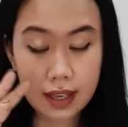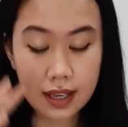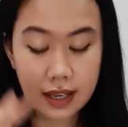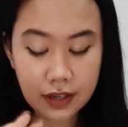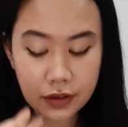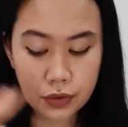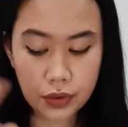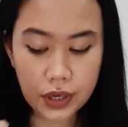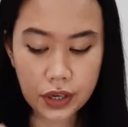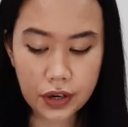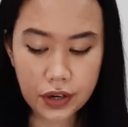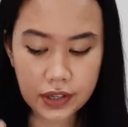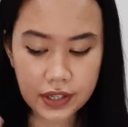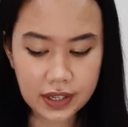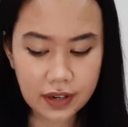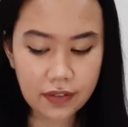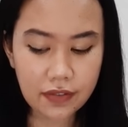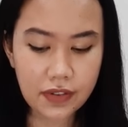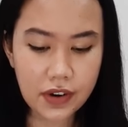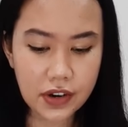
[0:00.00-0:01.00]
it
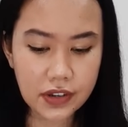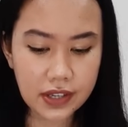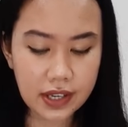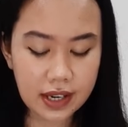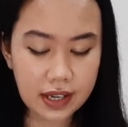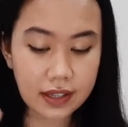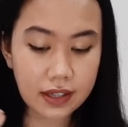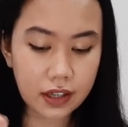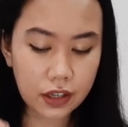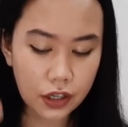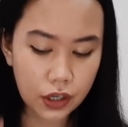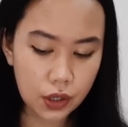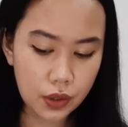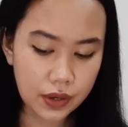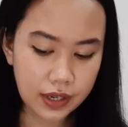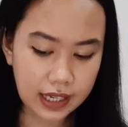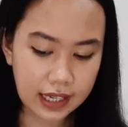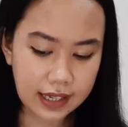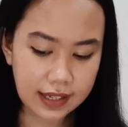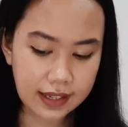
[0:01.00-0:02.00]
triggers their fears and
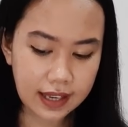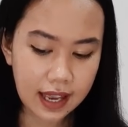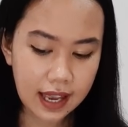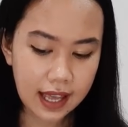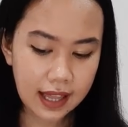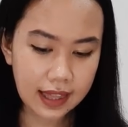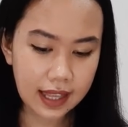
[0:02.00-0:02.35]
insecurities